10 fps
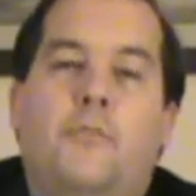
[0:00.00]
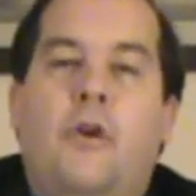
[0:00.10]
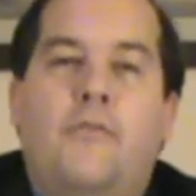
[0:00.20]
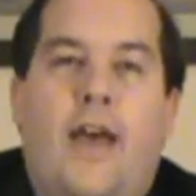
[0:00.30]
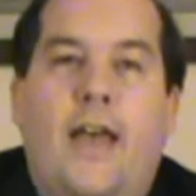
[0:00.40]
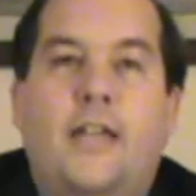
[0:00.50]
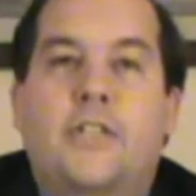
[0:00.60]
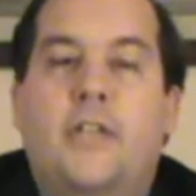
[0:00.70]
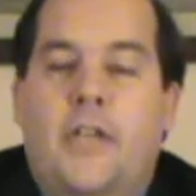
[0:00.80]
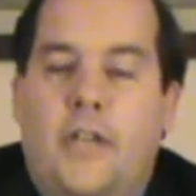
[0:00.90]
the book of
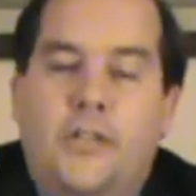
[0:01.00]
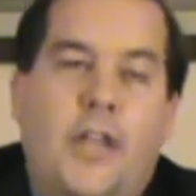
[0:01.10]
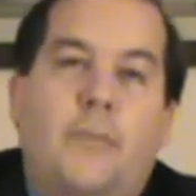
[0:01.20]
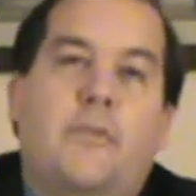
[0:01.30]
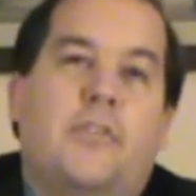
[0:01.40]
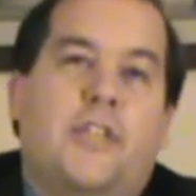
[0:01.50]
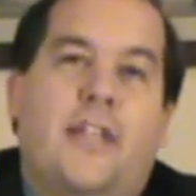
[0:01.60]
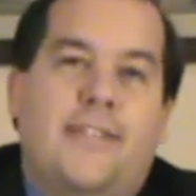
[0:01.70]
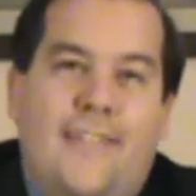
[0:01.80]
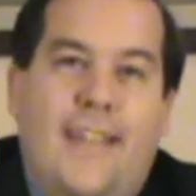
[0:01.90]
Acts, in chapter
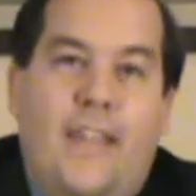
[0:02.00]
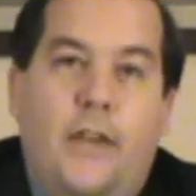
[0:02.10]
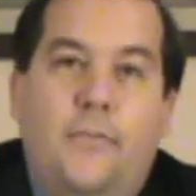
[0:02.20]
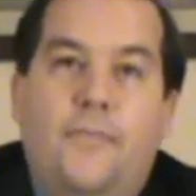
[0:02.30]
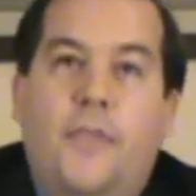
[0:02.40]
16.